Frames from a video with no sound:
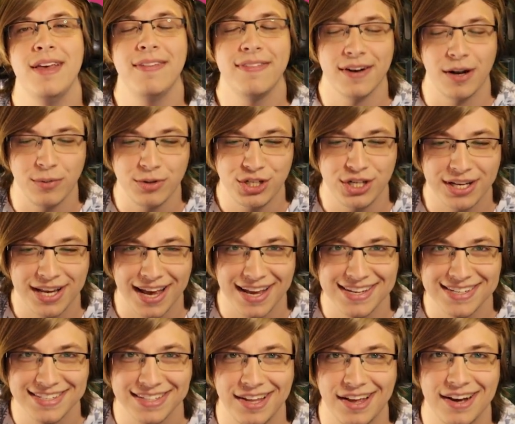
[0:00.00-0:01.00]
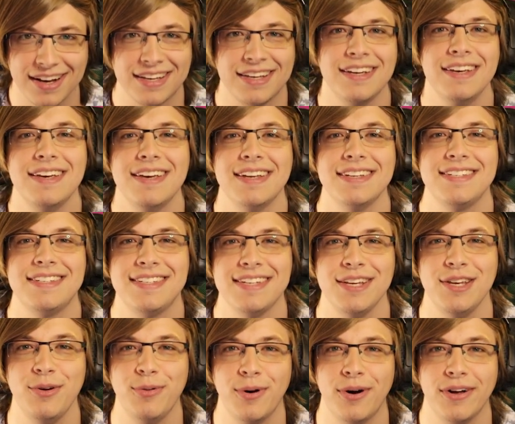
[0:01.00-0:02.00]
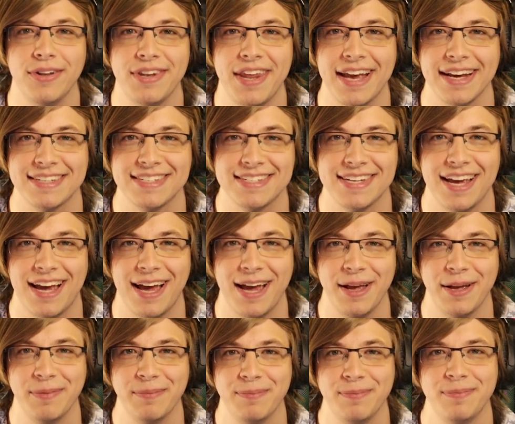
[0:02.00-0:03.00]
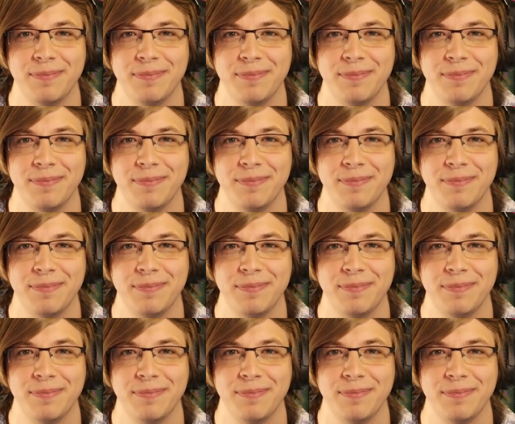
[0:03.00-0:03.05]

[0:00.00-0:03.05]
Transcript: then I wish you guys luck and see you all next time.